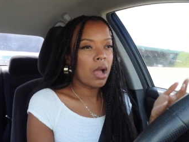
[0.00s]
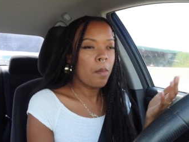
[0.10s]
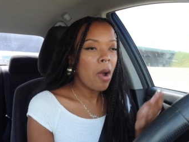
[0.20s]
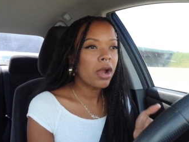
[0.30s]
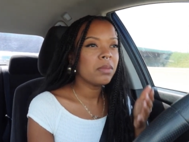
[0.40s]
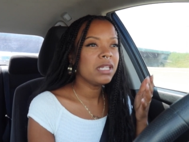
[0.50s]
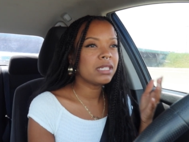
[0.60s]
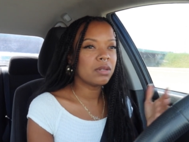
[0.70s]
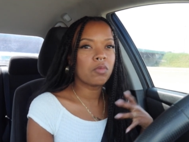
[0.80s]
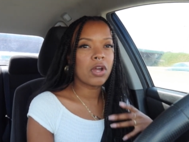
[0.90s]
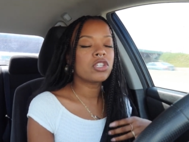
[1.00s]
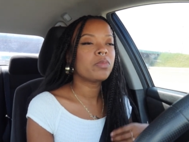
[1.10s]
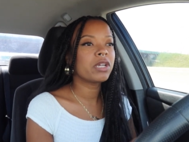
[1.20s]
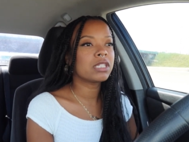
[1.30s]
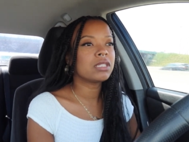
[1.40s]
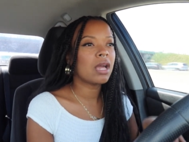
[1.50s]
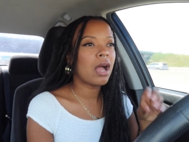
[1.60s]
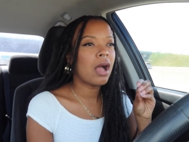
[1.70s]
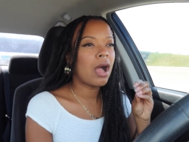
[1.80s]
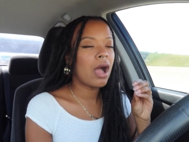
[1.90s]
A part of me didn't want to because
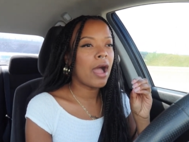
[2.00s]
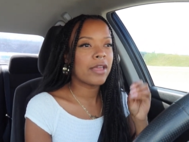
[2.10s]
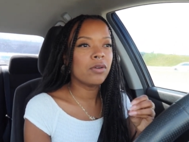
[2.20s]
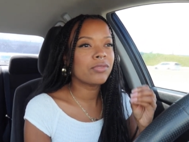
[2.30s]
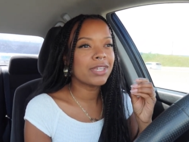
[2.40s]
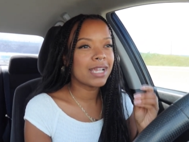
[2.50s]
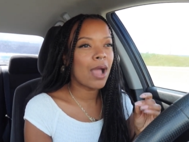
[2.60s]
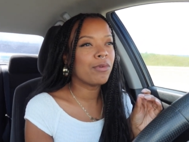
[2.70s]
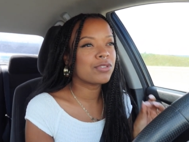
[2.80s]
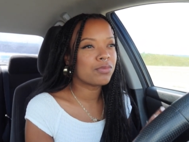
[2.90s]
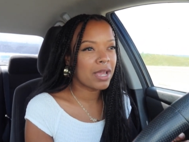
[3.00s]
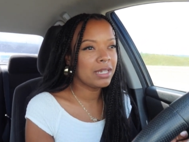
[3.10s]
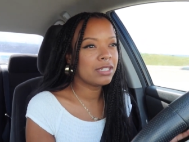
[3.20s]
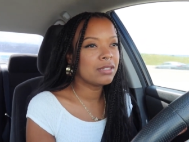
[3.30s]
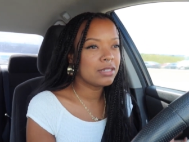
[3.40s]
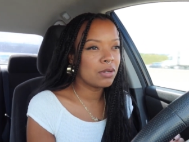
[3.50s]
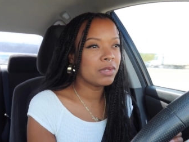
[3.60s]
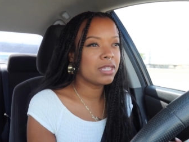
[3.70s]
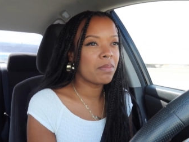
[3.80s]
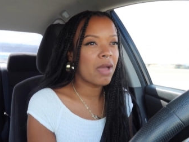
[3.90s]
I don't think I was ready to deal
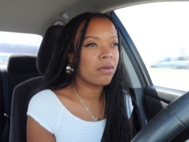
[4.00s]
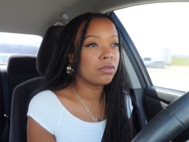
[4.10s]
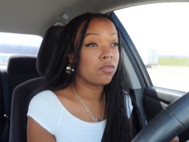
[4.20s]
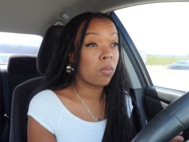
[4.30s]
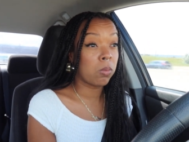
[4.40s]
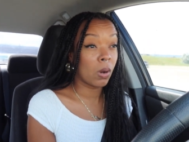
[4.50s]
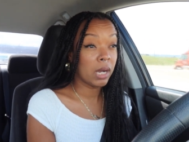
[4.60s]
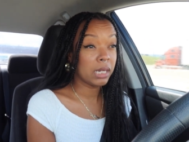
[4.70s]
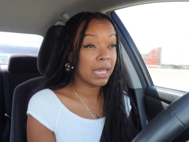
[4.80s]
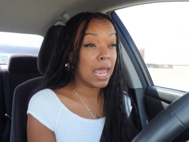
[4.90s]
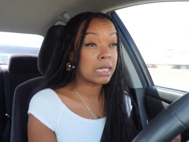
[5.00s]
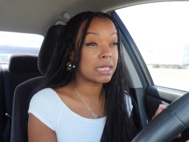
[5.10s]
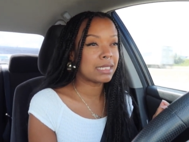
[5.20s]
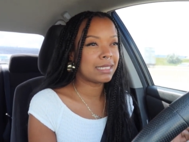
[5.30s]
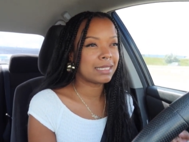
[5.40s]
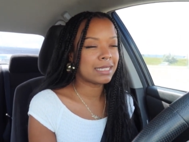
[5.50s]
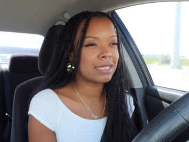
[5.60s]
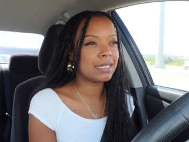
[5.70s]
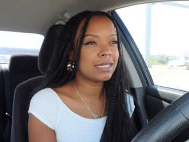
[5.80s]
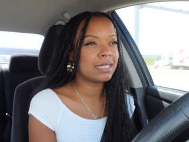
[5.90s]
with the amount of work and
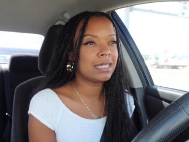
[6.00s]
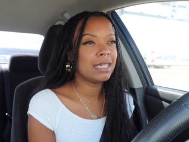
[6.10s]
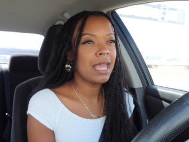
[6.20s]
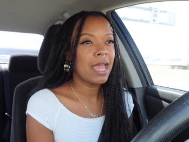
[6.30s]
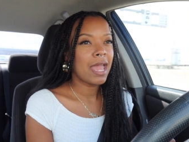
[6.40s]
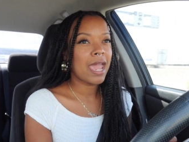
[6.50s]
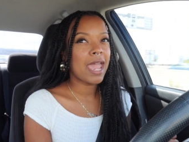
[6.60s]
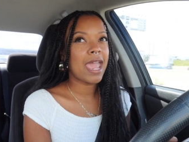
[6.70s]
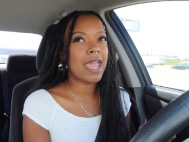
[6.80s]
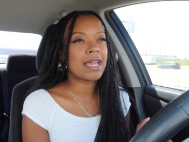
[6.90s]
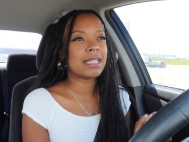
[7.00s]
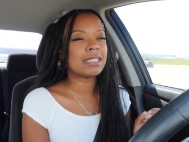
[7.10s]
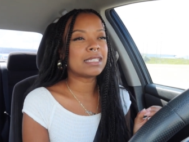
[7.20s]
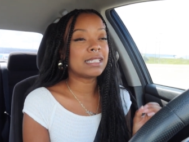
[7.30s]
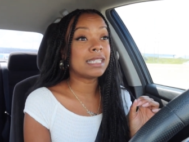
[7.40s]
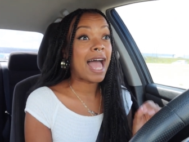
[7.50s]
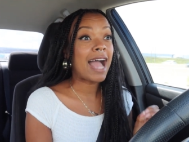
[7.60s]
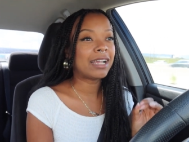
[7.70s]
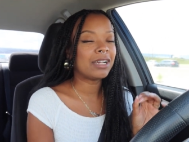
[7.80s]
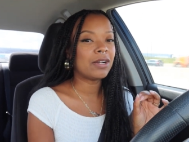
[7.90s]
consistency and
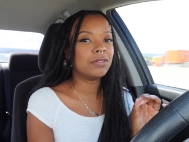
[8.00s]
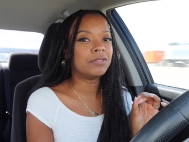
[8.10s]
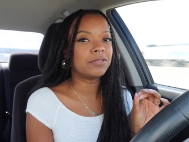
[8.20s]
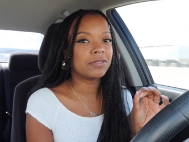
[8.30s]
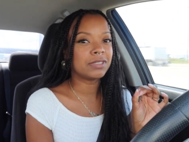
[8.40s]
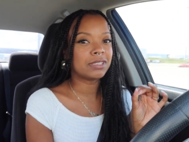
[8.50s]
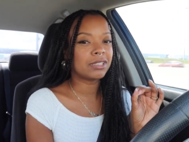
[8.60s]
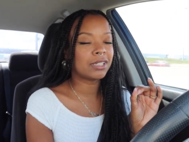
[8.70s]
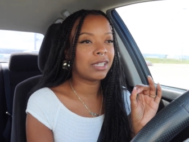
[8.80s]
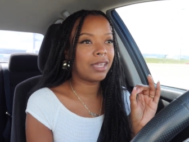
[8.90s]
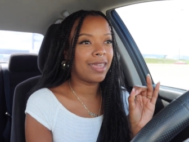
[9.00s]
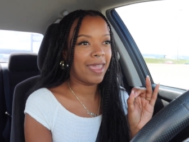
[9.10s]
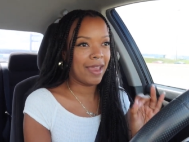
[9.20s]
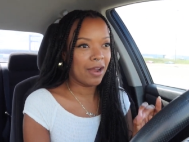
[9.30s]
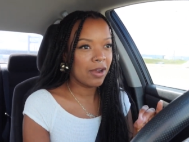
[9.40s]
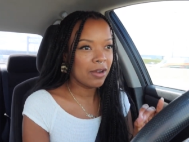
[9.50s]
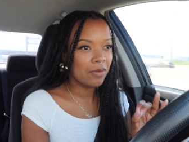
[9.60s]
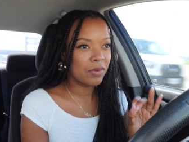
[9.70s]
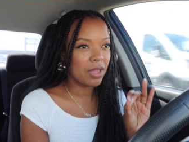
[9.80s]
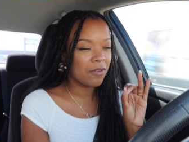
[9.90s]
lack of care
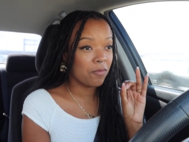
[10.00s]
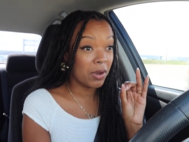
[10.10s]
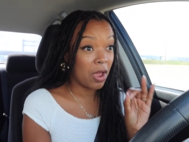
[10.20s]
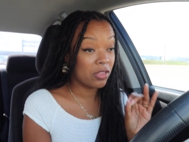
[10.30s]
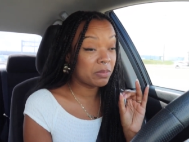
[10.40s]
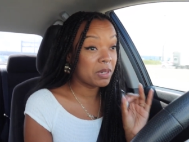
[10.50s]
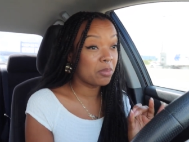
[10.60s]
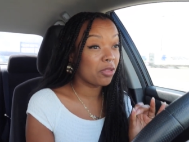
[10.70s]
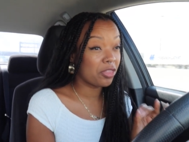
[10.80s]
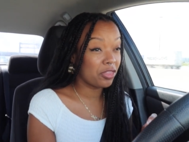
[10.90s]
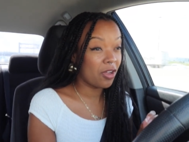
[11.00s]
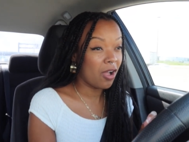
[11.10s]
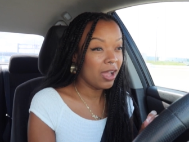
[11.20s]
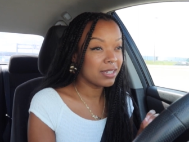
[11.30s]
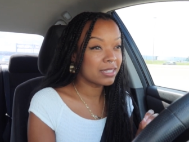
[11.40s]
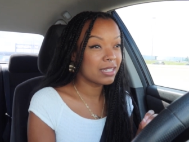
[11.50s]
of what other people thought.